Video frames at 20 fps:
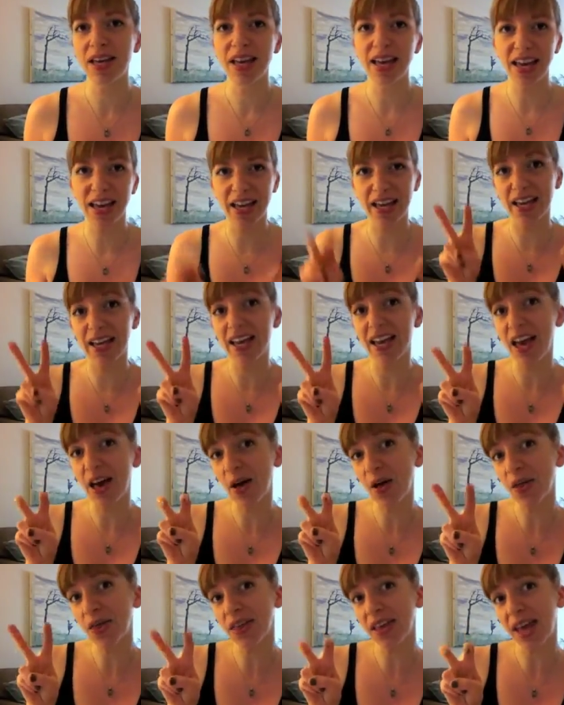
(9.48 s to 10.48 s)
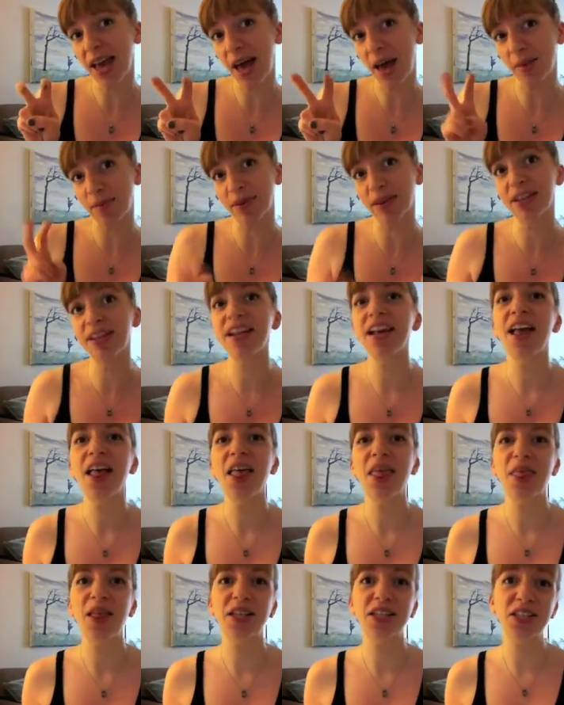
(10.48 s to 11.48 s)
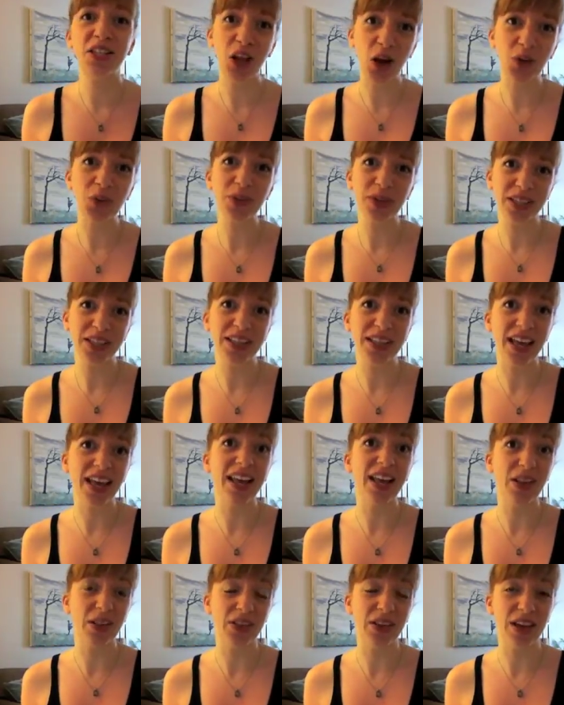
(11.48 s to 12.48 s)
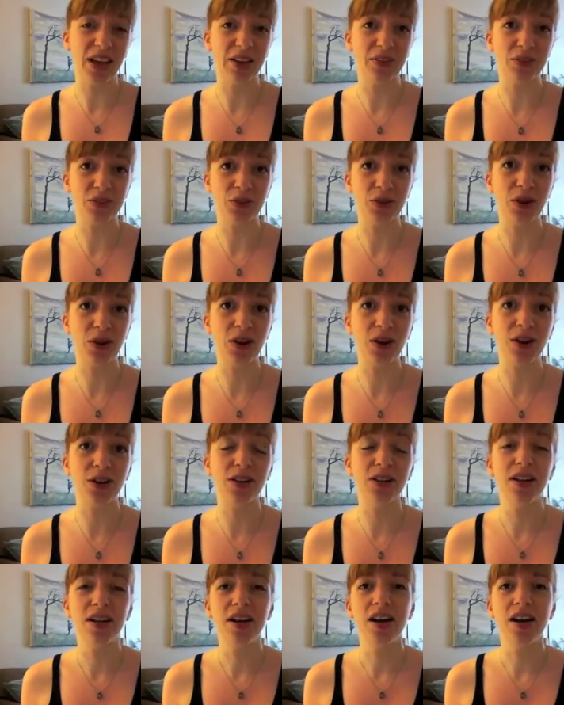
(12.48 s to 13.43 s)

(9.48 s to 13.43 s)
a healthy habit that's not really that healthy after all.